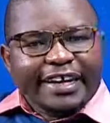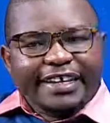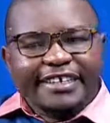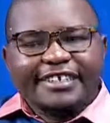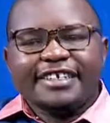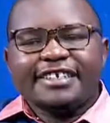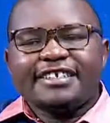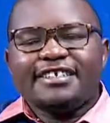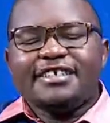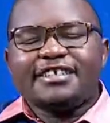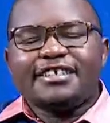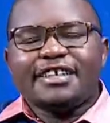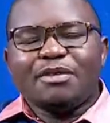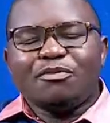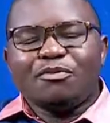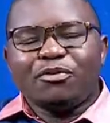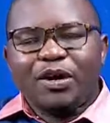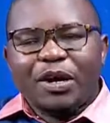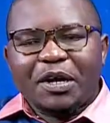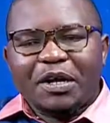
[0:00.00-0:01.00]
It's just the
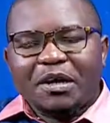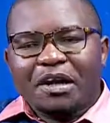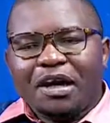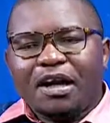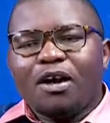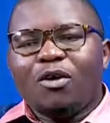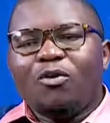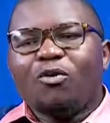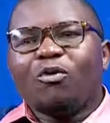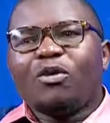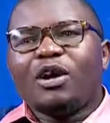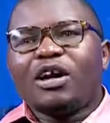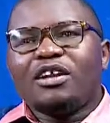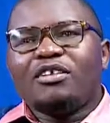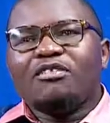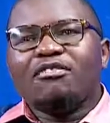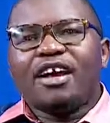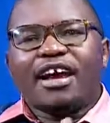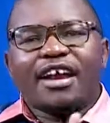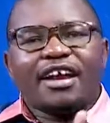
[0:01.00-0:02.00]
same way
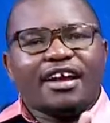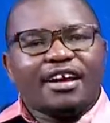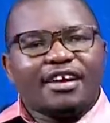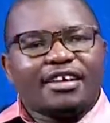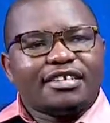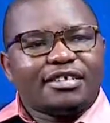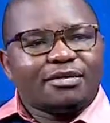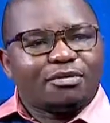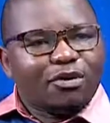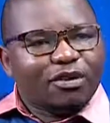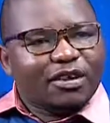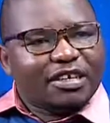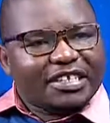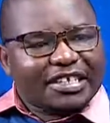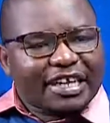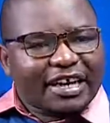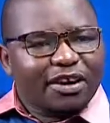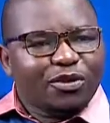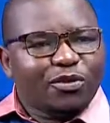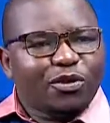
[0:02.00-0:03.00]
when you are a small
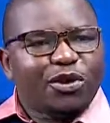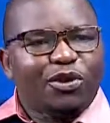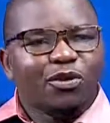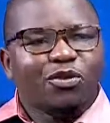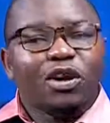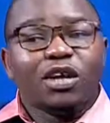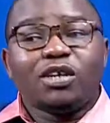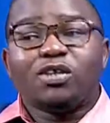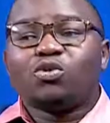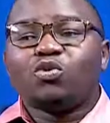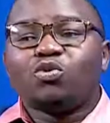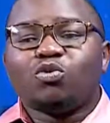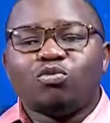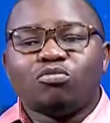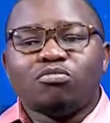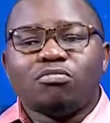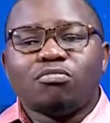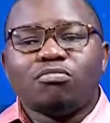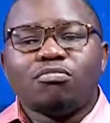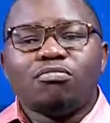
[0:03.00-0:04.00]
child, when you want
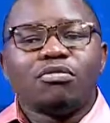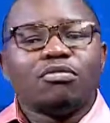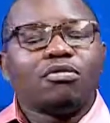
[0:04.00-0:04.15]
to